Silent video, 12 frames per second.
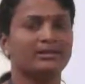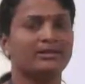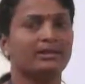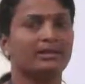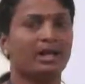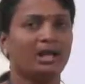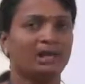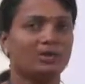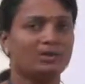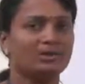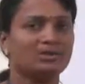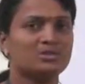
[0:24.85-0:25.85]
they
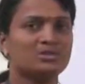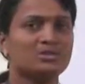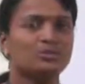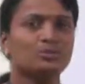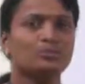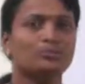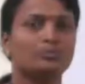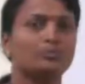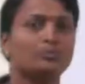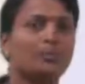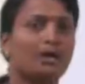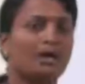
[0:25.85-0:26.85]
allow us to
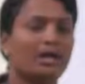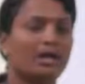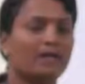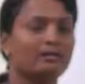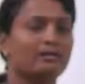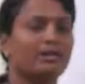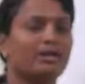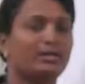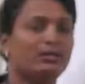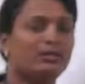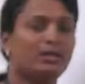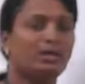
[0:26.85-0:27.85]
add
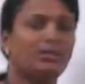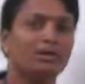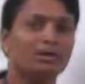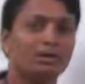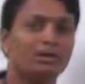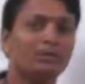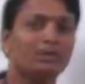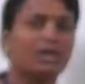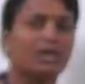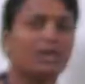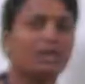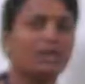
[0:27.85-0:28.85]
a new element into the
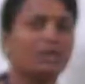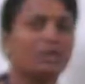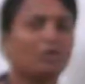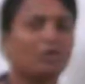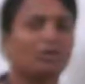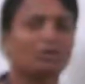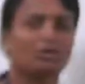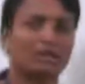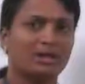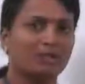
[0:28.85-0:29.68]
array or